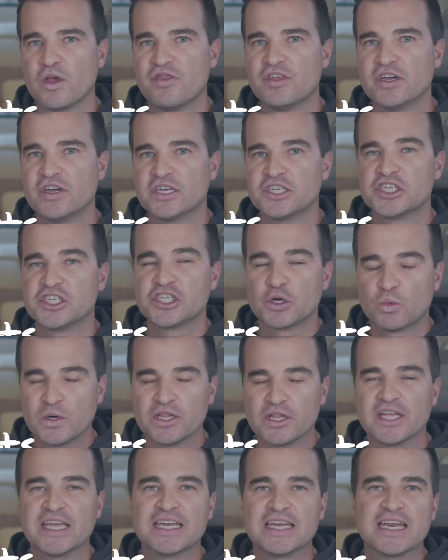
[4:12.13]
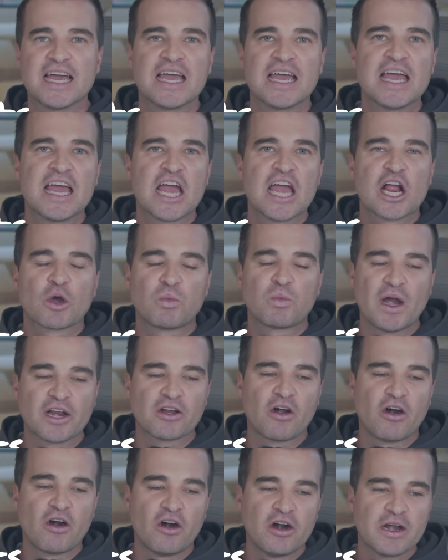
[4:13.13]
with the Cerulean
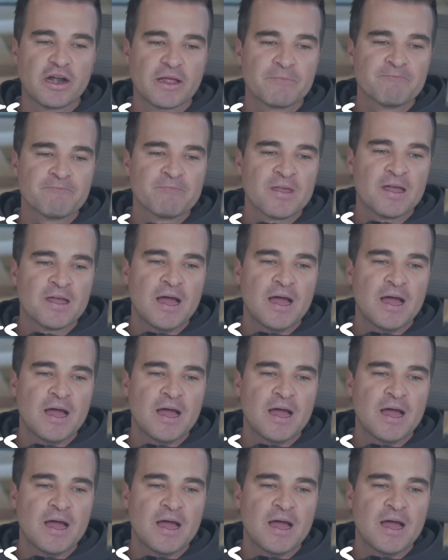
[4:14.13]
credit card.